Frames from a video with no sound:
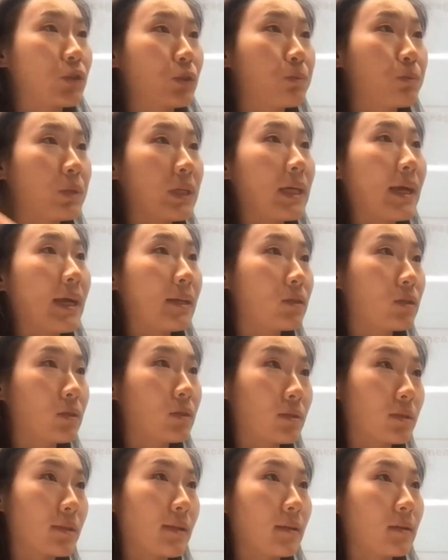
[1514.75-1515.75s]
to BI
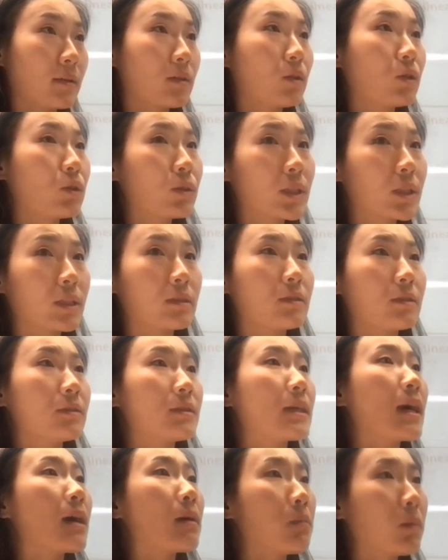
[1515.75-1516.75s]
tools like Looker,
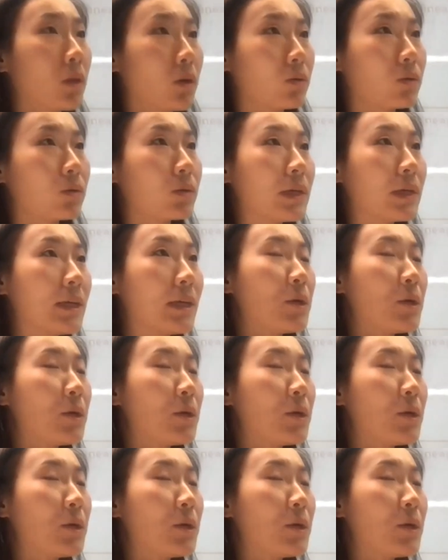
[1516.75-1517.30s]
Tableau.